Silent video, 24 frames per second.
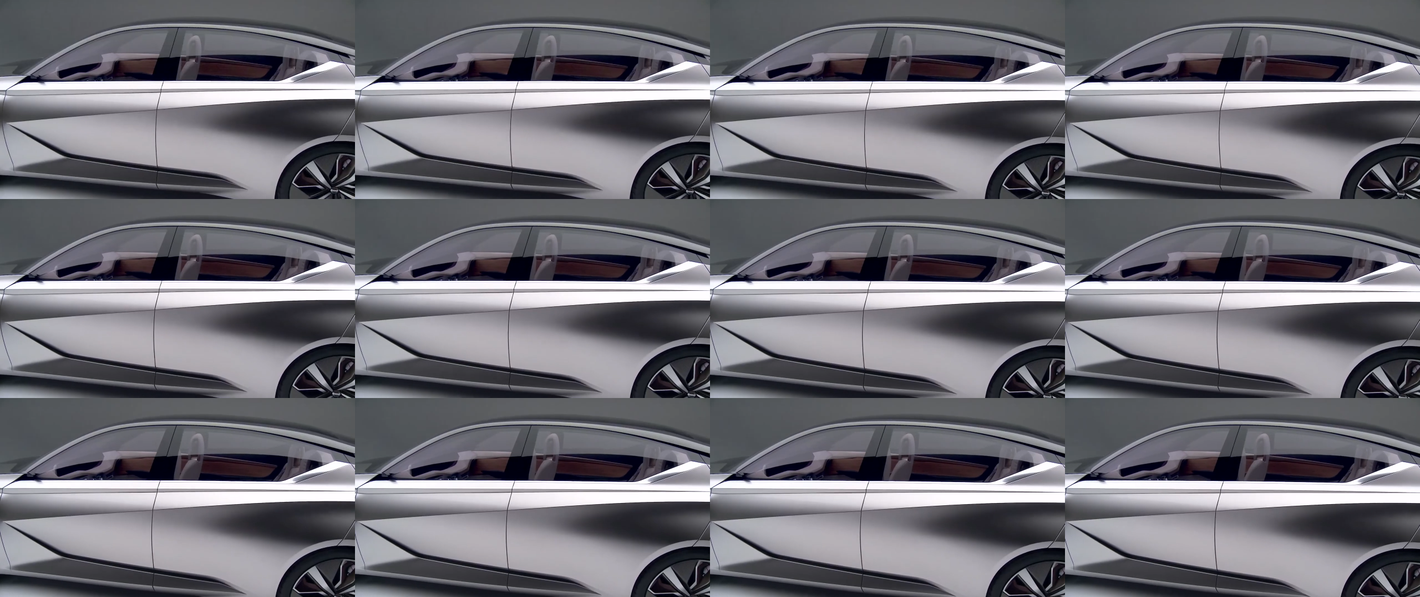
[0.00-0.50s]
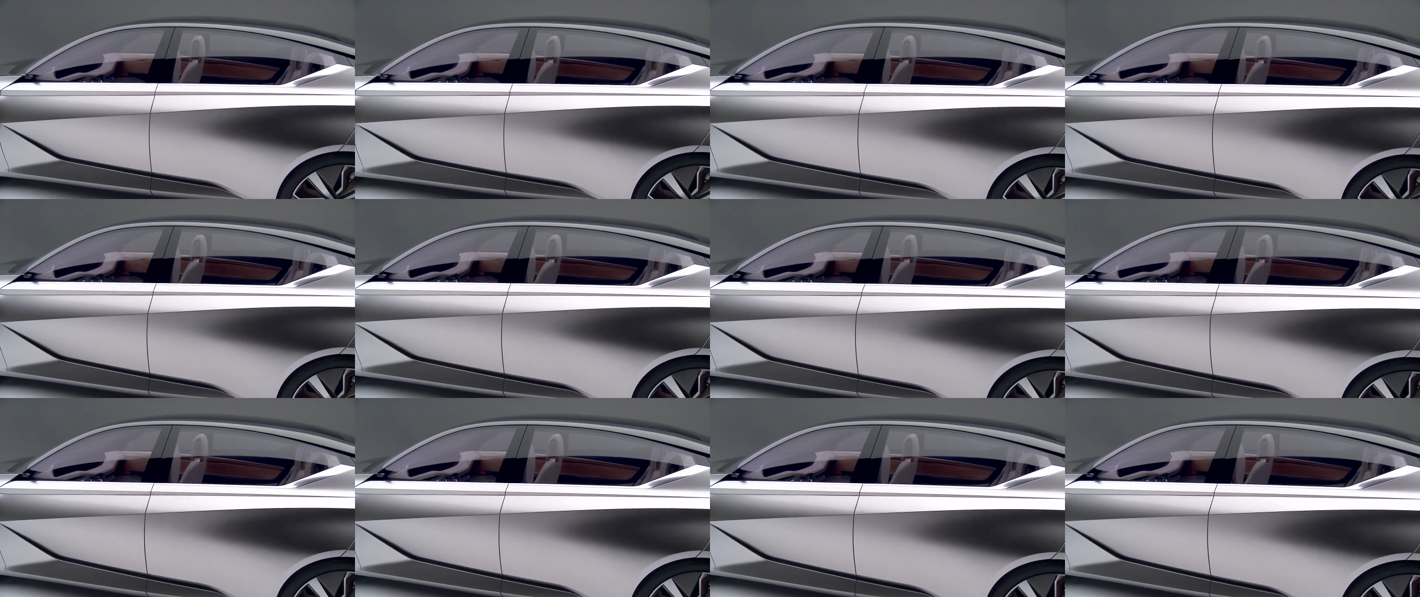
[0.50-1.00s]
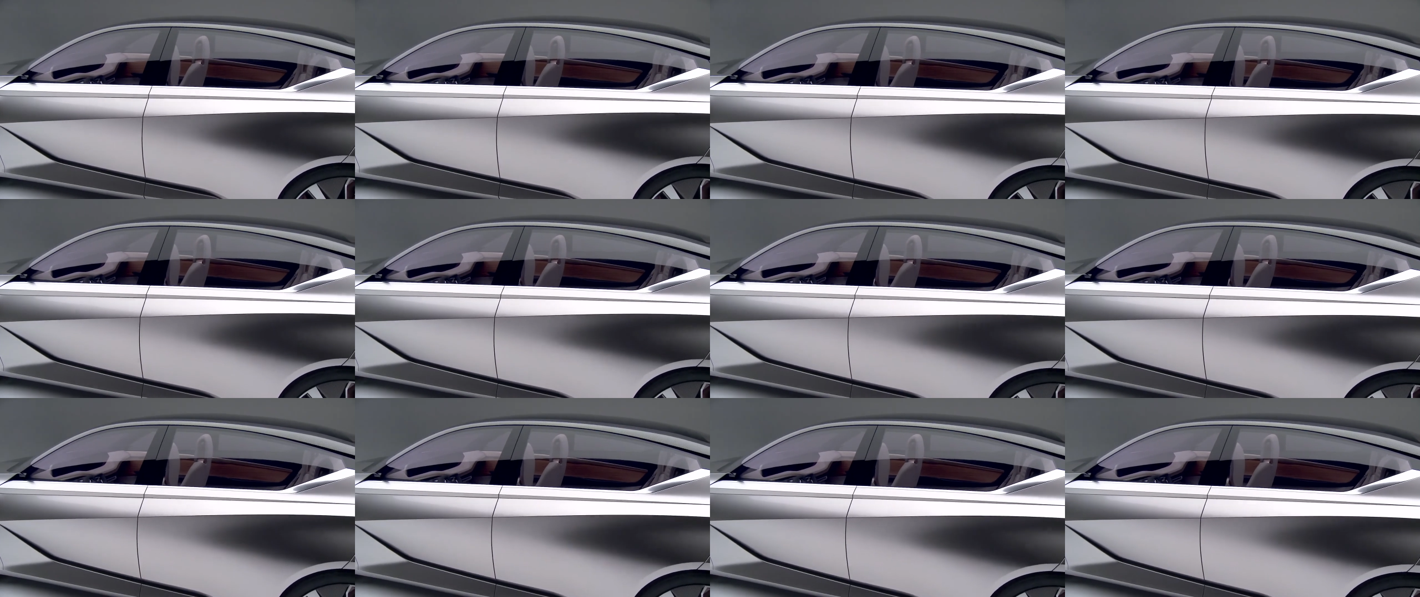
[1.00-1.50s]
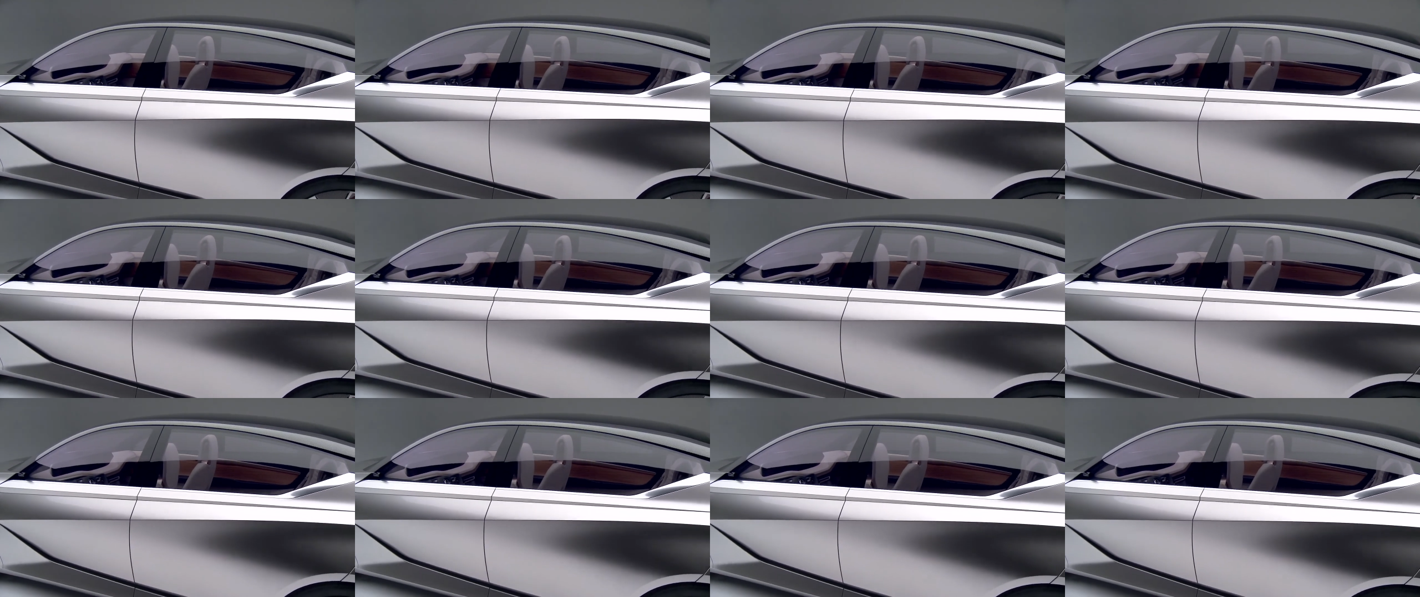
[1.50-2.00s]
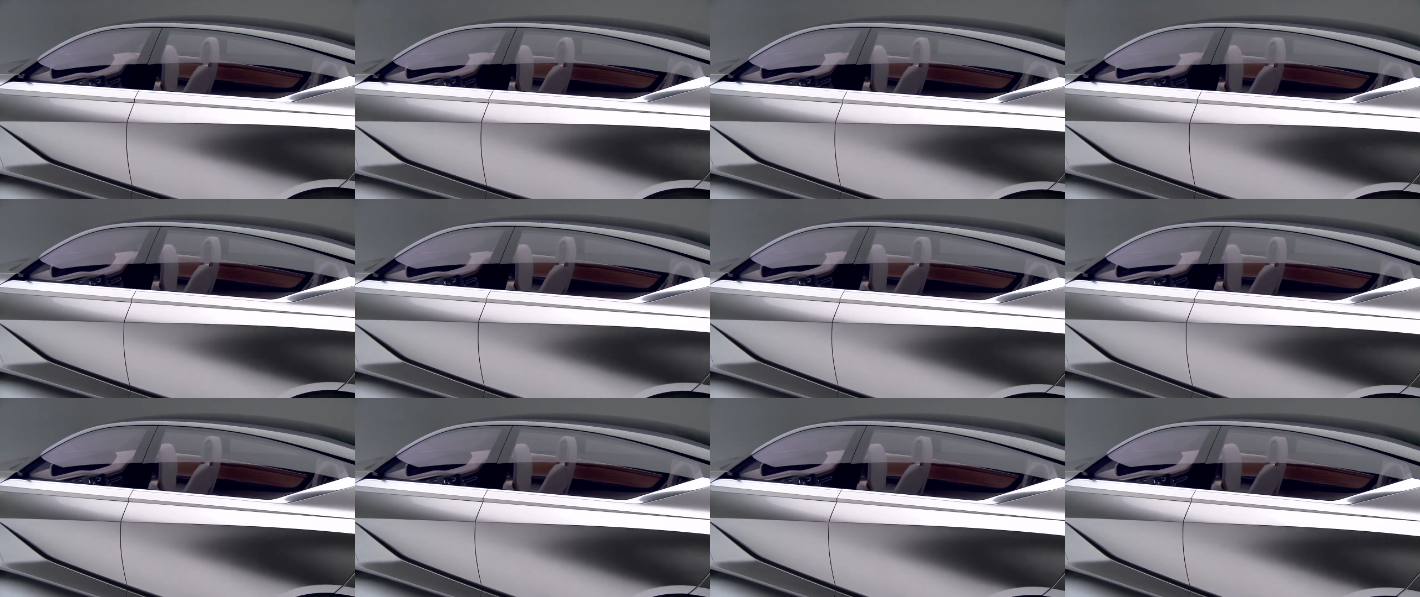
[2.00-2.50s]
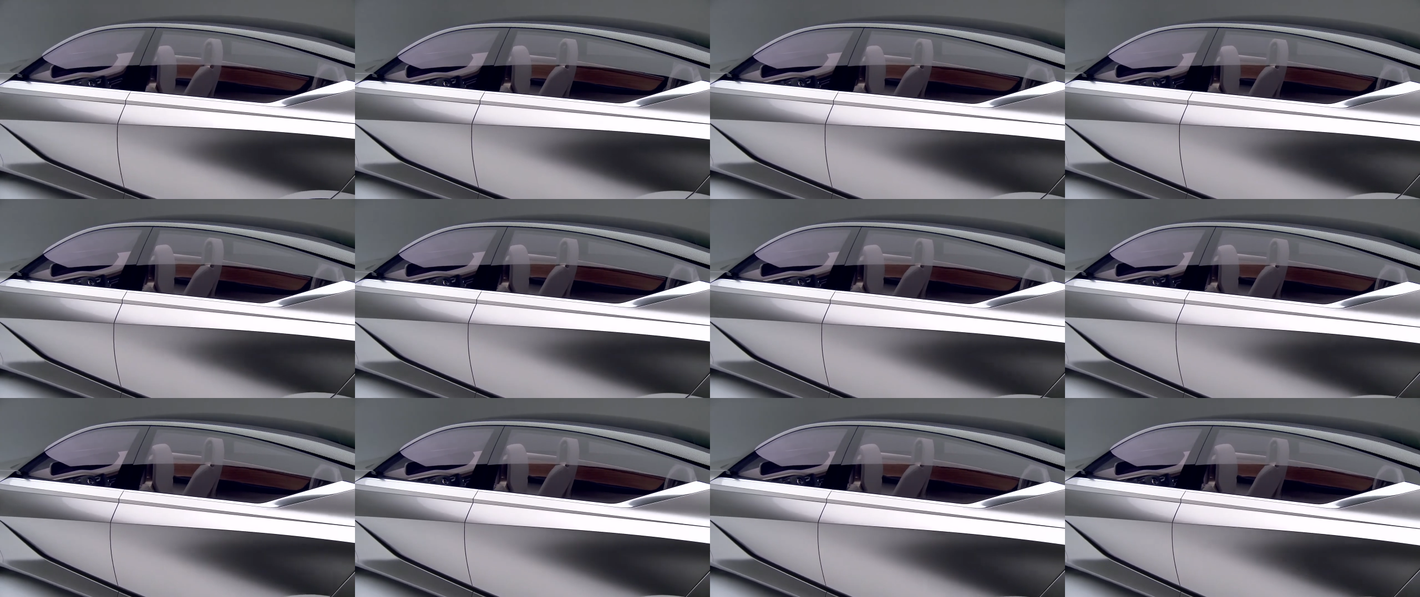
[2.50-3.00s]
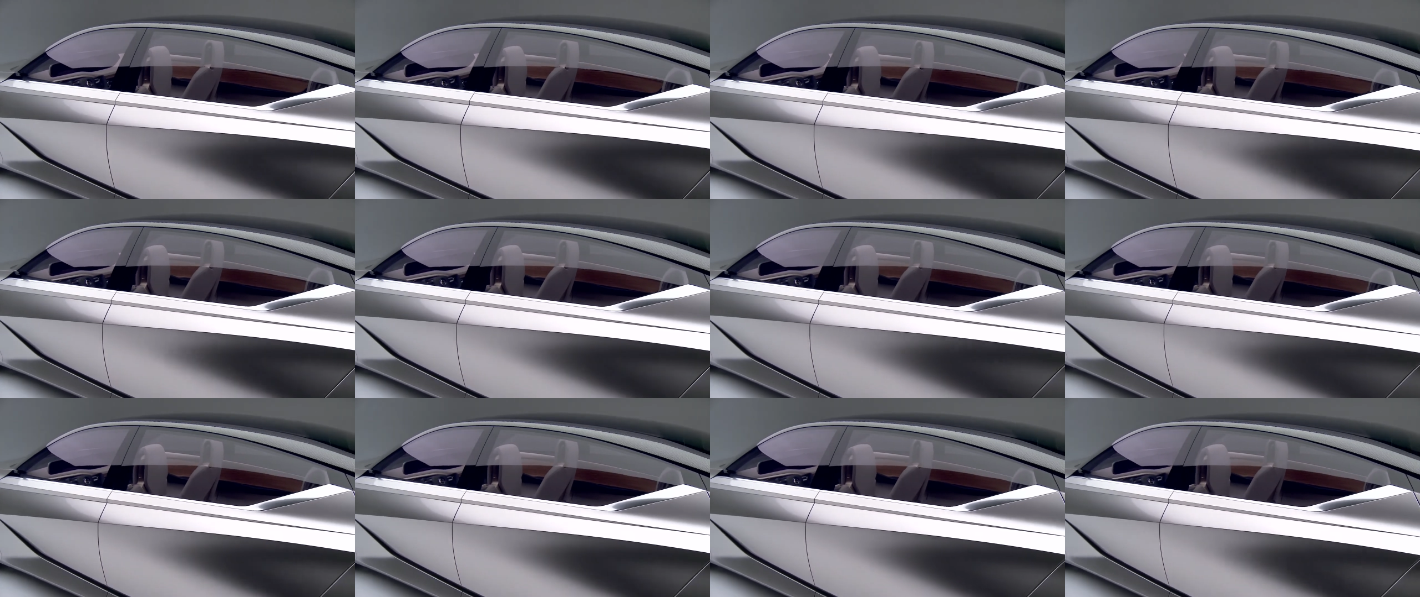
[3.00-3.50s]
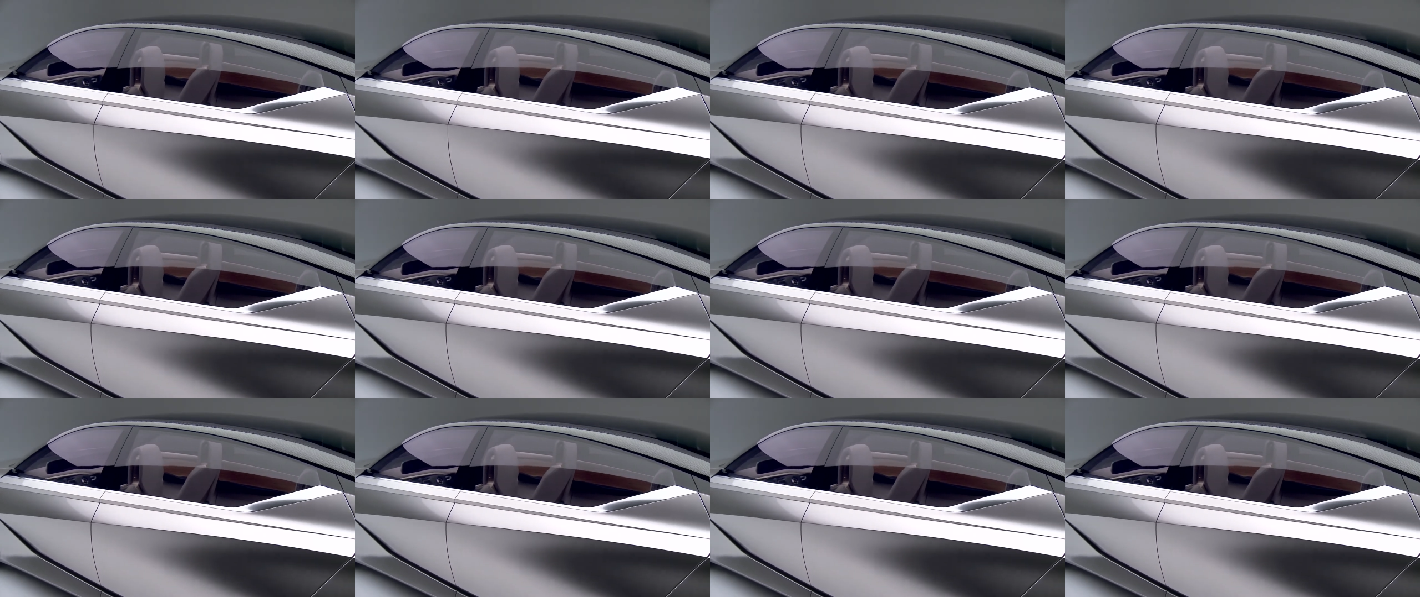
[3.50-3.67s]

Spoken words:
(no speaker visible)